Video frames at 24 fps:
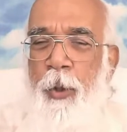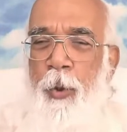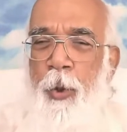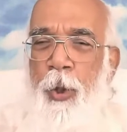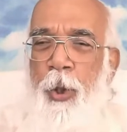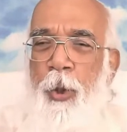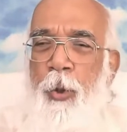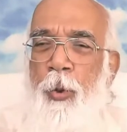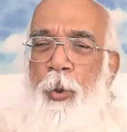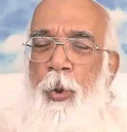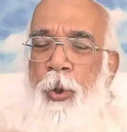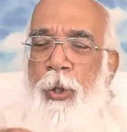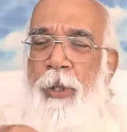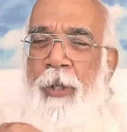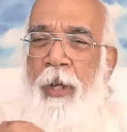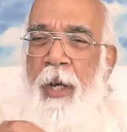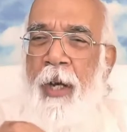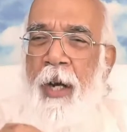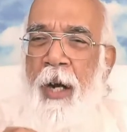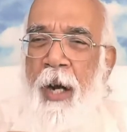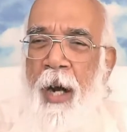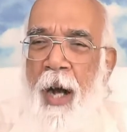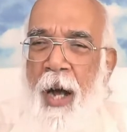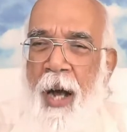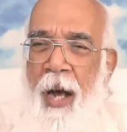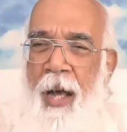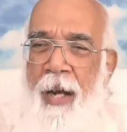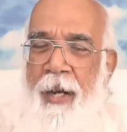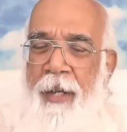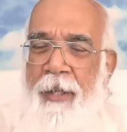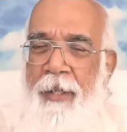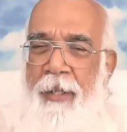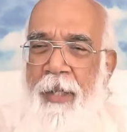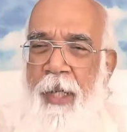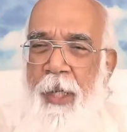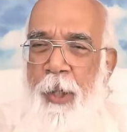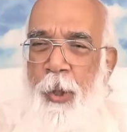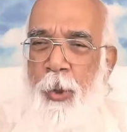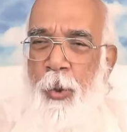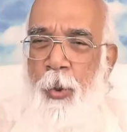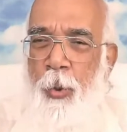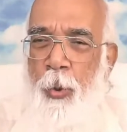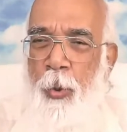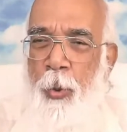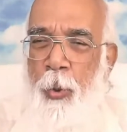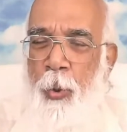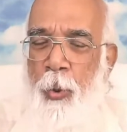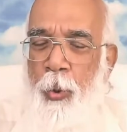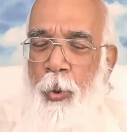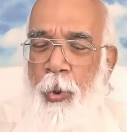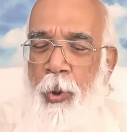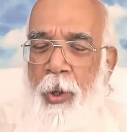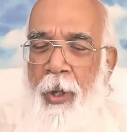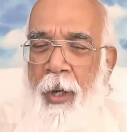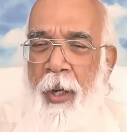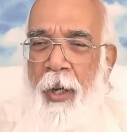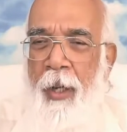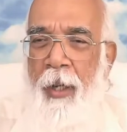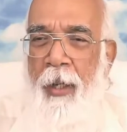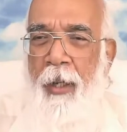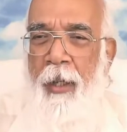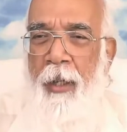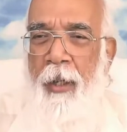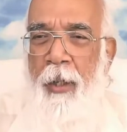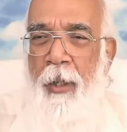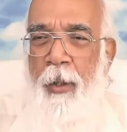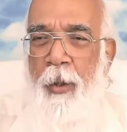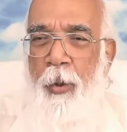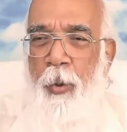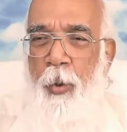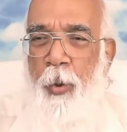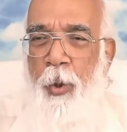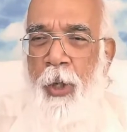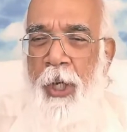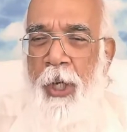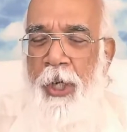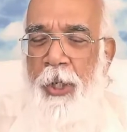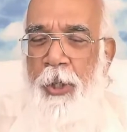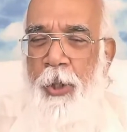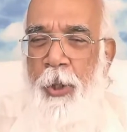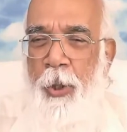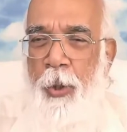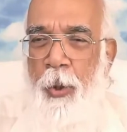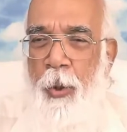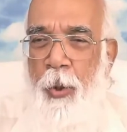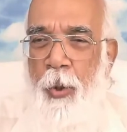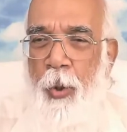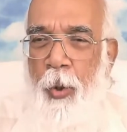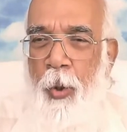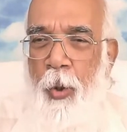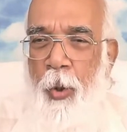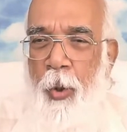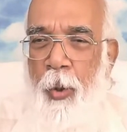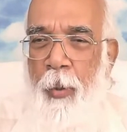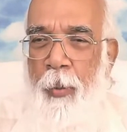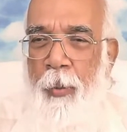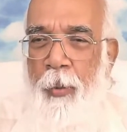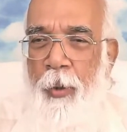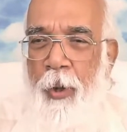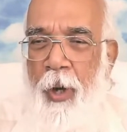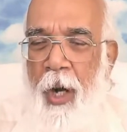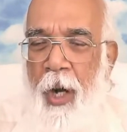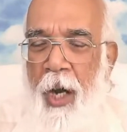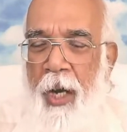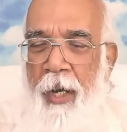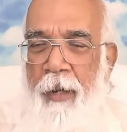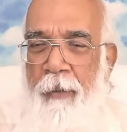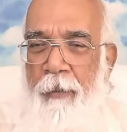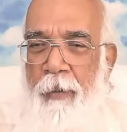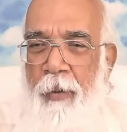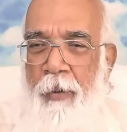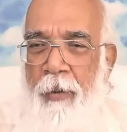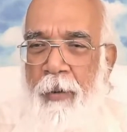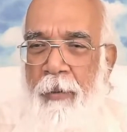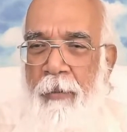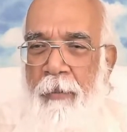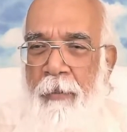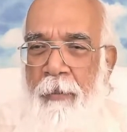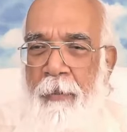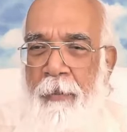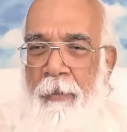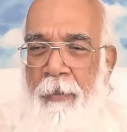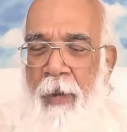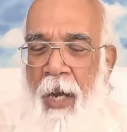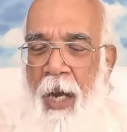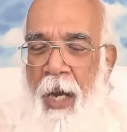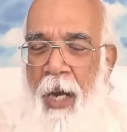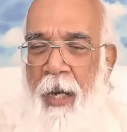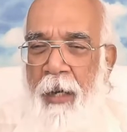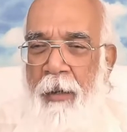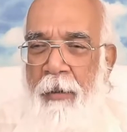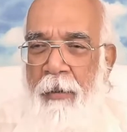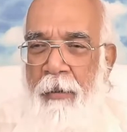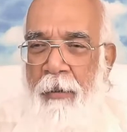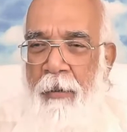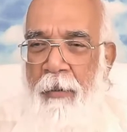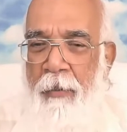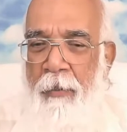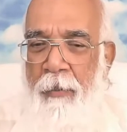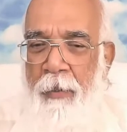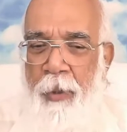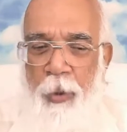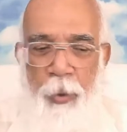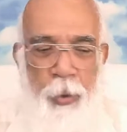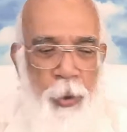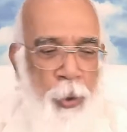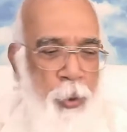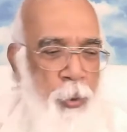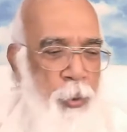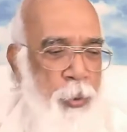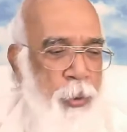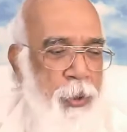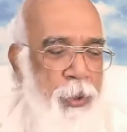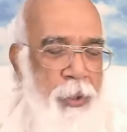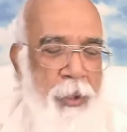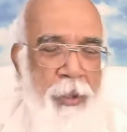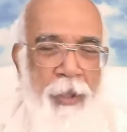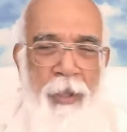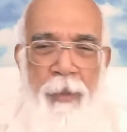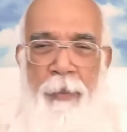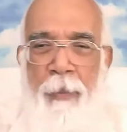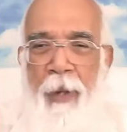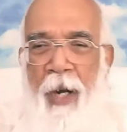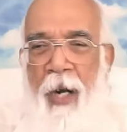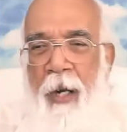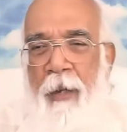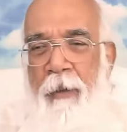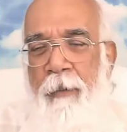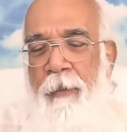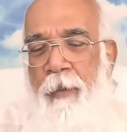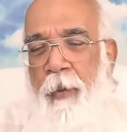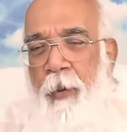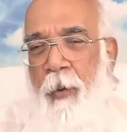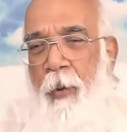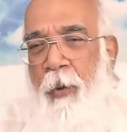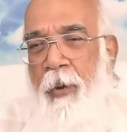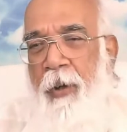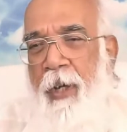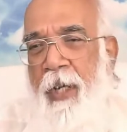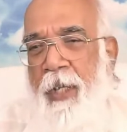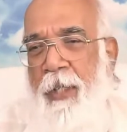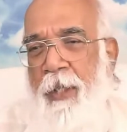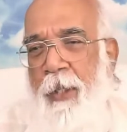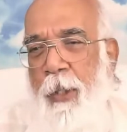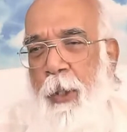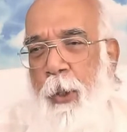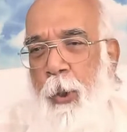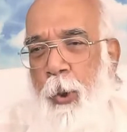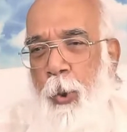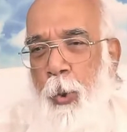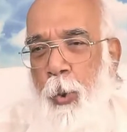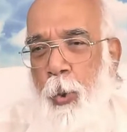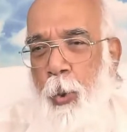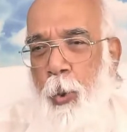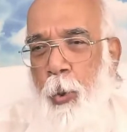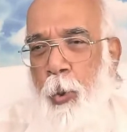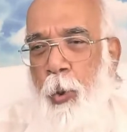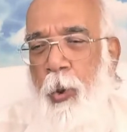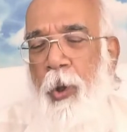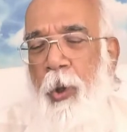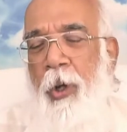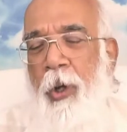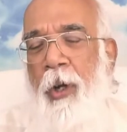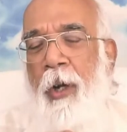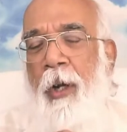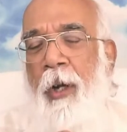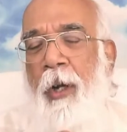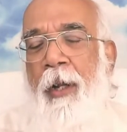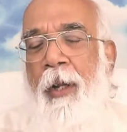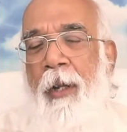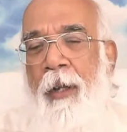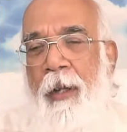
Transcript: You use the car as a tool to reach your home, drive home, back home. You use the smartphone as a tool